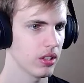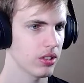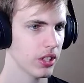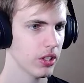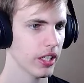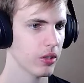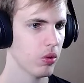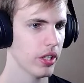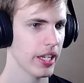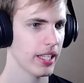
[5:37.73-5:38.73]
See, like
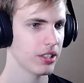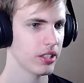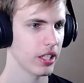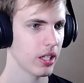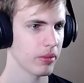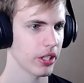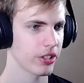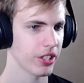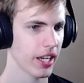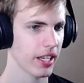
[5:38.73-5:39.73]
one hit to them,
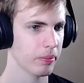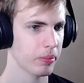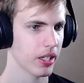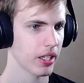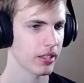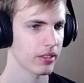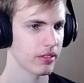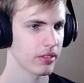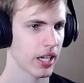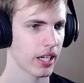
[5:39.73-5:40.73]
they're dead, but
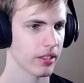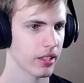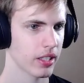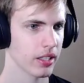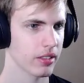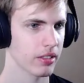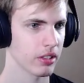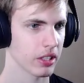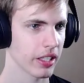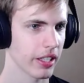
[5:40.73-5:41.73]
not like you
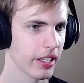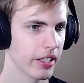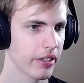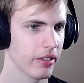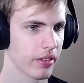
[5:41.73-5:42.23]
know the kid.